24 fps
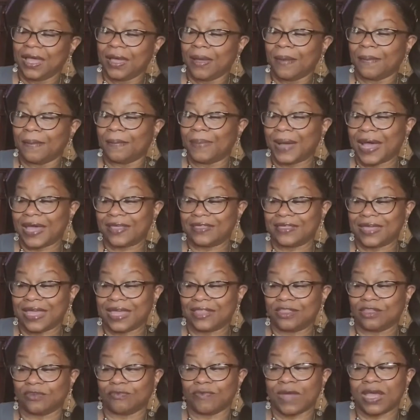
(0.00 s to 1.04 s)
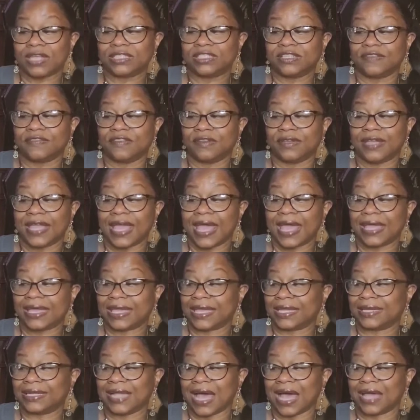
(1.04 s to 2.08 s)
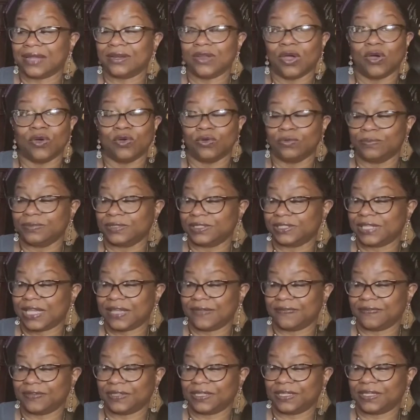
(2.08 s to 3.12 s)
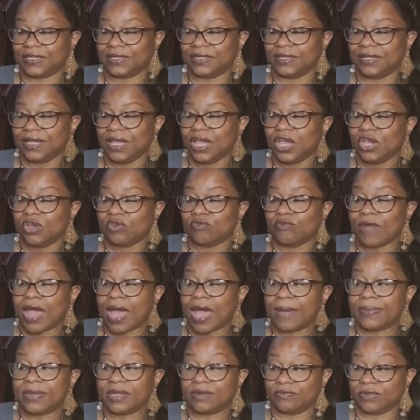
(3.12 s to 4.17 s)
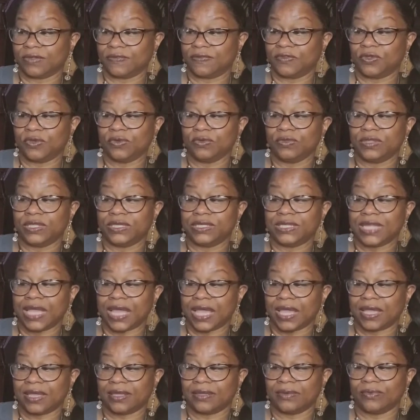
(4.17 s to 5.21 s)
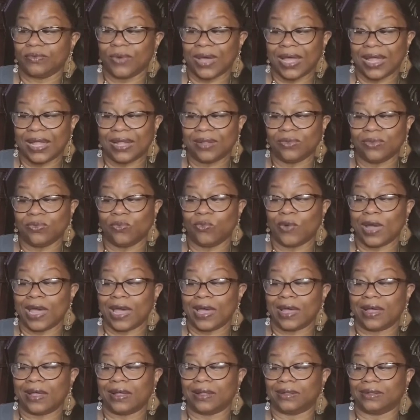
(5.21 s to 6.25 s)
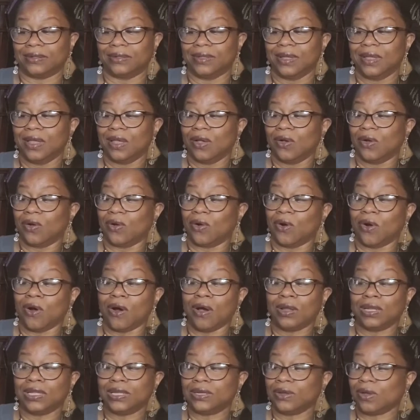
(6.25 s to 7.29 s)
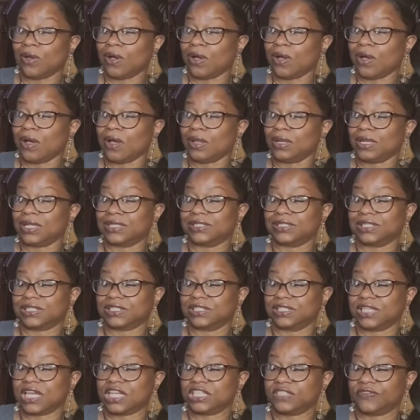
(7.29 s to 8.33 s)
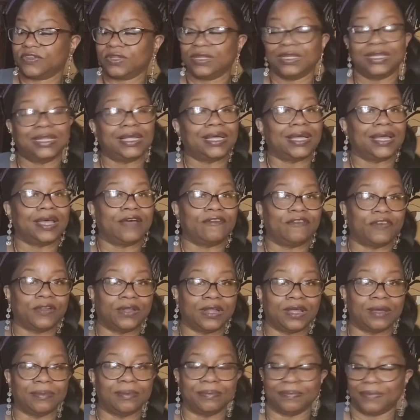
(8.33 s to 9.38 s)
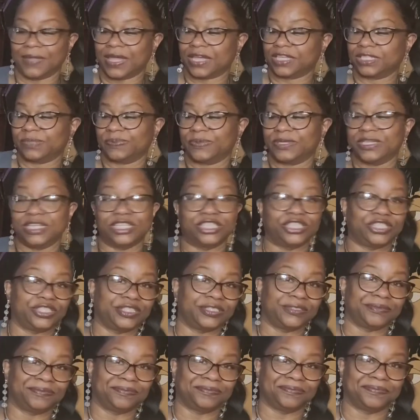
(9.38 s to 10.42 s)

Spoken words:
By then, the rest of the gang had gotten home safely. Rabbit reviewed the day. Well, all in all, a successful Heffalump expedition.